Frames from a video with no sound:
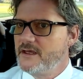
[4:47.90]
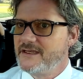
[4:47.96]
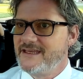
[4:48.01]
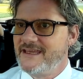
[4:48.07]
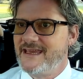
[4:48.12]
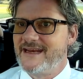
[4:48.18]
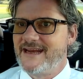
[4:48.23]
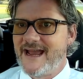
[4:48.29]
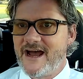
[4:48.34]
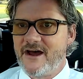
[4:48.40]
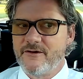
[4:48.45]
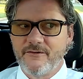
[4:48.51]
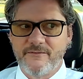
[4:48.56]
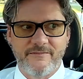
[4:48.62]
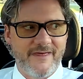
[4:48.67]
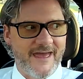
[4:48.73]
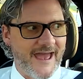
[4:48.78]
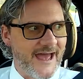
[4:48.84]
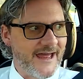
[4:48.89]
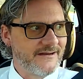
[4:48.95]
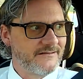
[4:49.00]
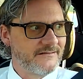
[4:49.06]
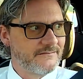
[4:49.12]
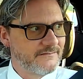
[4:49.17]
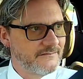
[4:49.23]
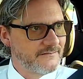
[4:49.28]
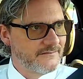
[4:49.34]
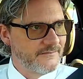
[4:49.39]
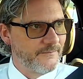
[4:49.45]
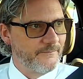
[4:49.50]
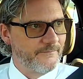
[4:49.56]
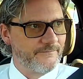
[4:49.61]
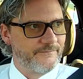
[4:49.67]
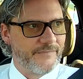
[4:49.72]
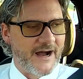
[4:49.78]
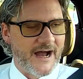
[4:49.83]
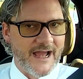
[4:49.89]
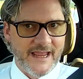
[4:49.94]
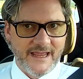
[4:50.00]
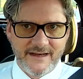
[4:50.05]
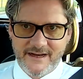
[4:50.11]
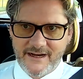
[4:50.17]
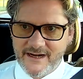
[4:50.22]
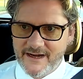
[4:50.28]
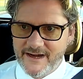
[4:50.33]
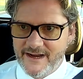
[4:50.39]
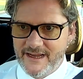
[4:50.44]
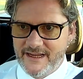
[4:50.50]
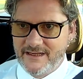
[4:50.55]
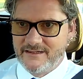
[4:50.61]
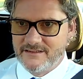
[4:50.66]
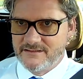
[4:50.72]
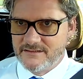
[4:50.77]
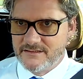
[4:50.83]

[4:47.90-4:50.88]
get out of that binary